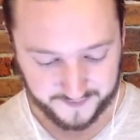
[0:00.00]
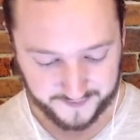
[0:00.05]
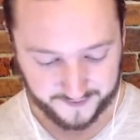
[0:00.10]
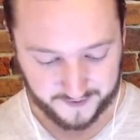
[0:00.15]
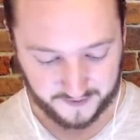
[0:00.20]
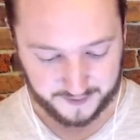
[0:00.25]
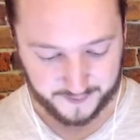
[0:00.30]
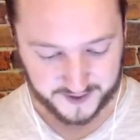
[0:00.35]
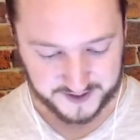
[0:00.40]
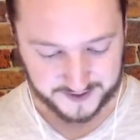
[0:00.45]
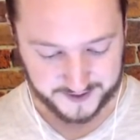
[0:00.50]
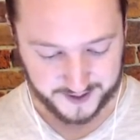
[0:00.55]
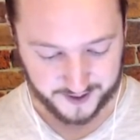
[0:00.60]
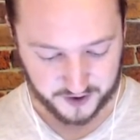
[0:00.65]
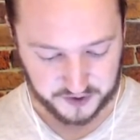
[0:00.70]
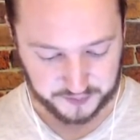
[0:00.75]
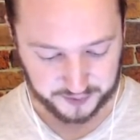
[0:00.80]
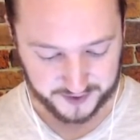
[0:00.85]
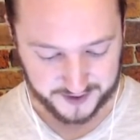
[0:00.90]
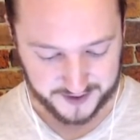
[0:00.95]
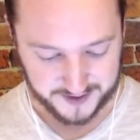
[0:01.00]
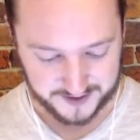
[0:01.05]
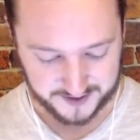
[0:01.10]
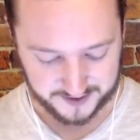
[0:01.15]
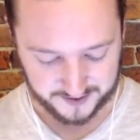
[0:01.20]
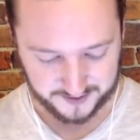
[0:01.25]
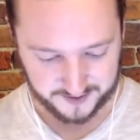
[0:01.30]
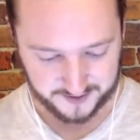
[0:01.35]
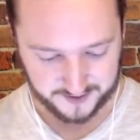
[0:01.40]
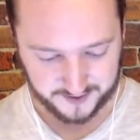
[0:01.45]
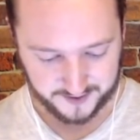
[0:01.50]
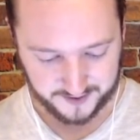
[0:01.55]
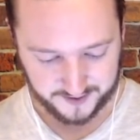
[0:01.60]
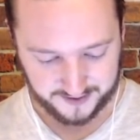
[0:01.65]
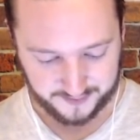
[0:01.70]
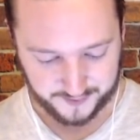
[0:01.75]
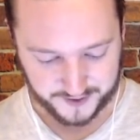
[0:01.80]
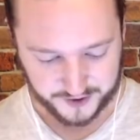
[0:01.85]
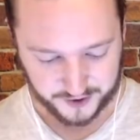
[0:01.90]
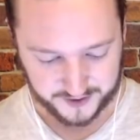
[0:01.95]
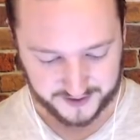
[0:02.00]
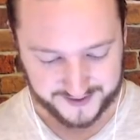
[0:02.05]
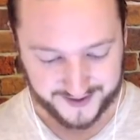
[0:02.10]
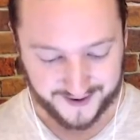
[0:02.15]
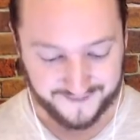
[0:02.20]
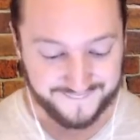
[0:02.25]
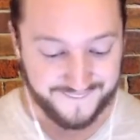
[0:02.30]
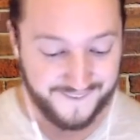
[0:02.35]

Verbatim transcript: Kill the musketeers, please? The Wizard, get down.